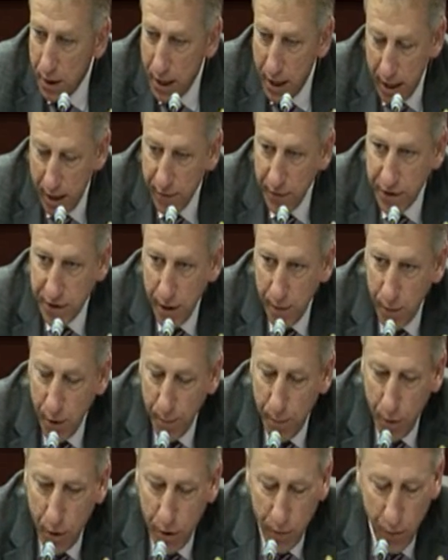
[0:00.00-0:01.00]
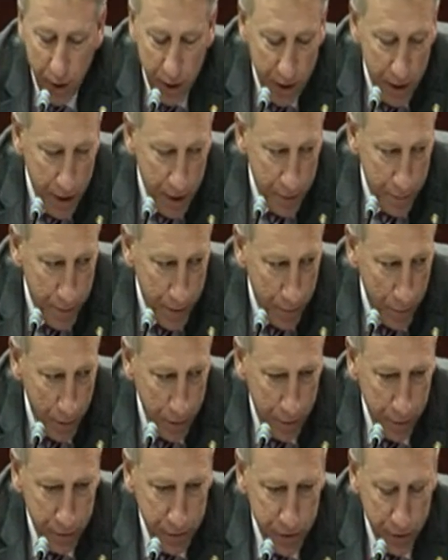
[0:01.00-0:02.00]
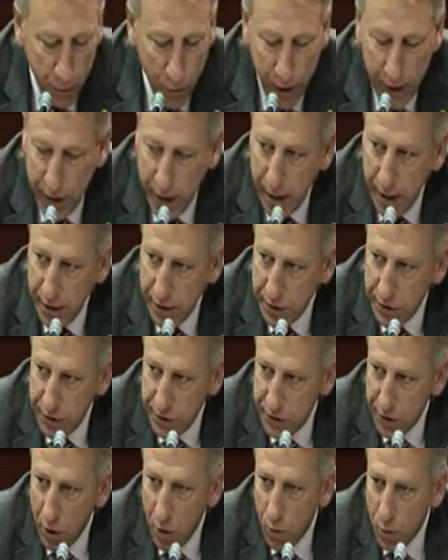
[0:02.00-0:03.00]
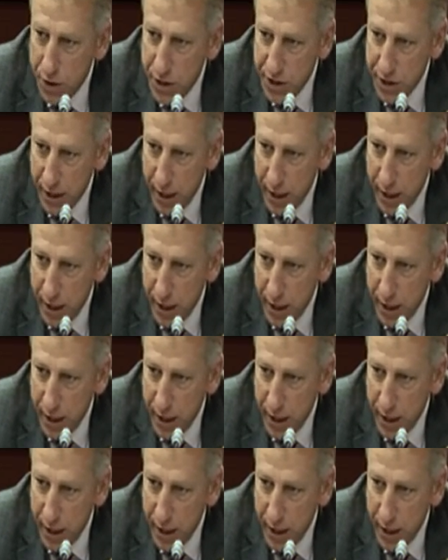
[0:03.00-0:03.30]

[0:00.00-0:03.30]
And every time our bond rating has been reduced, the rating agencies always